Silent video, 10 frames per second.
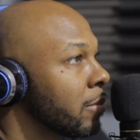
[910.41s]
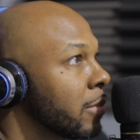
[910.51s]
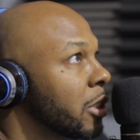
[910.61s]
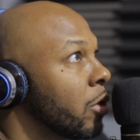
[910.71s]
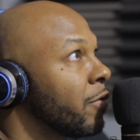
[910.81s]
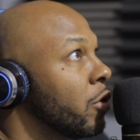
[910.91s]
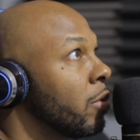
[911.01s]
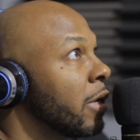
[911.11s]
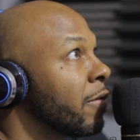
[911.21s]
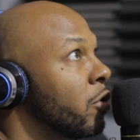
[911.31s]
So if
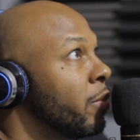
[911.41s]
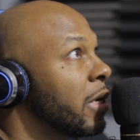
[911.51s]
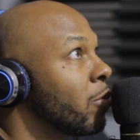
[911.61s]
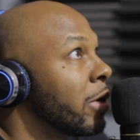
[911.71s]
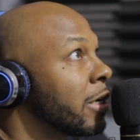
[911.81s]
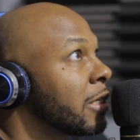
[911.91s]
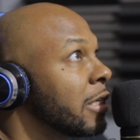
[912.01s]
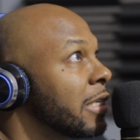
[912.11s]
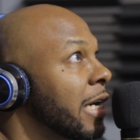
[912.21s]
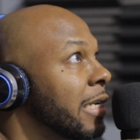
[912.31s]
you if you been with her
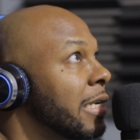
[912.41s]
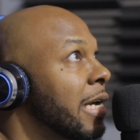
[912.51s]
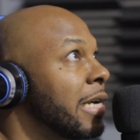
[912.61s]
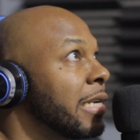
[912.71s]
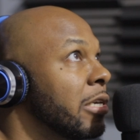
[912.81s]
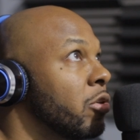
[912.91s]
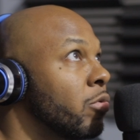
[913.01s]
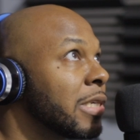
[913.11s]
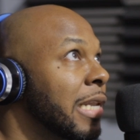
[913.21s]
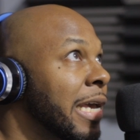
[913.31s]
since '99, then you
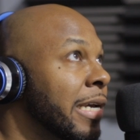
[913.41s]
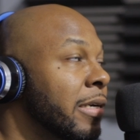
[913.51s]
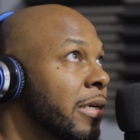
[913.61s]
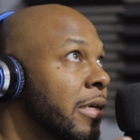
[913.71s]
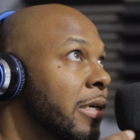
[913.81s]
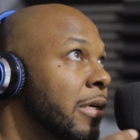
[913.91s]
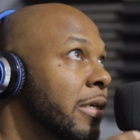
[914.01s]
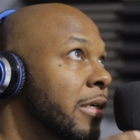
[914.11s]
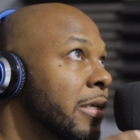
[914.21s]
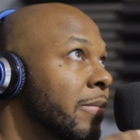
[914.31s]
was like
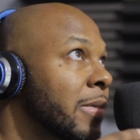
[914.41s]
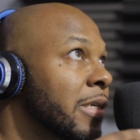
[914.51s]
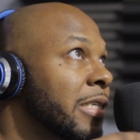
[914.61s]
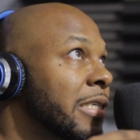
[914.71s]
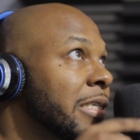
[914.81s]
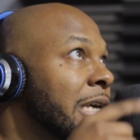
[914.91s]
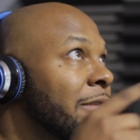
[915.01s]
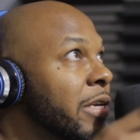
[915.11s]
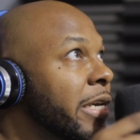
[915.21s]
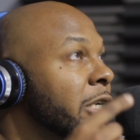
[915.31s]

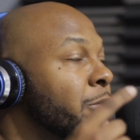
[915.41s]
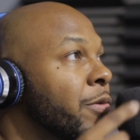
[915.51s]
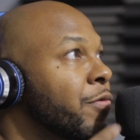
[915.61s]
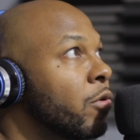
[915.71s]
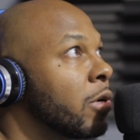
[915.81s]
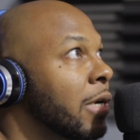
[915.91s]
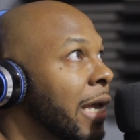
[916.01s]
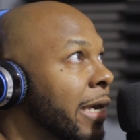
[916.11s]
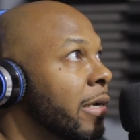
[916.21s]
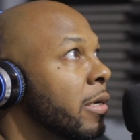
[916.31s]
seven years before
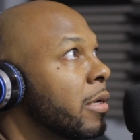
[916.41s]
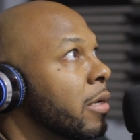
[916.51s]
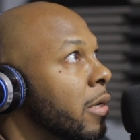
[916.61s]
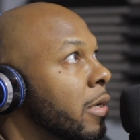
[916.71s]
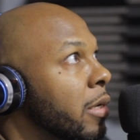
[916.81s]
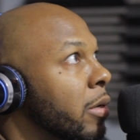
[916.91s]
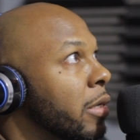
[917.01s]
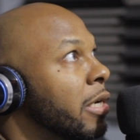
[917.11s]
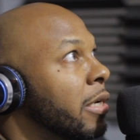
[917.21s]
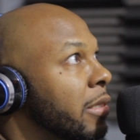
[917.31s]
like
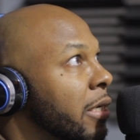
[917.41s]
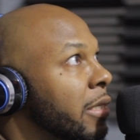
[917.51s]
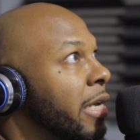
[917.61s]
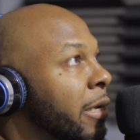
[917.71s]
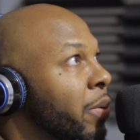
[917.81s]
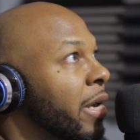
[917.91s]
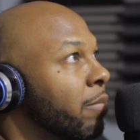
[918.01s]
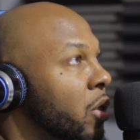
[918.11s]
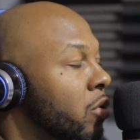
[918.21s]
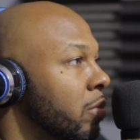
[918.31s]
the the dick pic
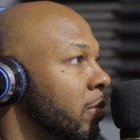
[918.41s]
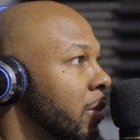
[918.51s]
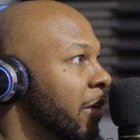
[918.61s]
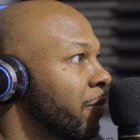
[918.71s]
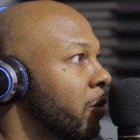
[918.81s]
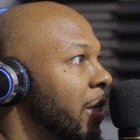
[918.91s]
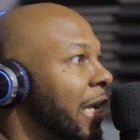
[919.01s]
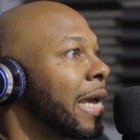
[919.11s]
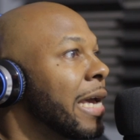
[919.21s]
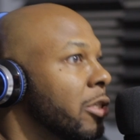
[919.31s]
boom. You feel me?
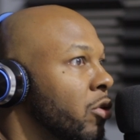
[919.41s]
Like in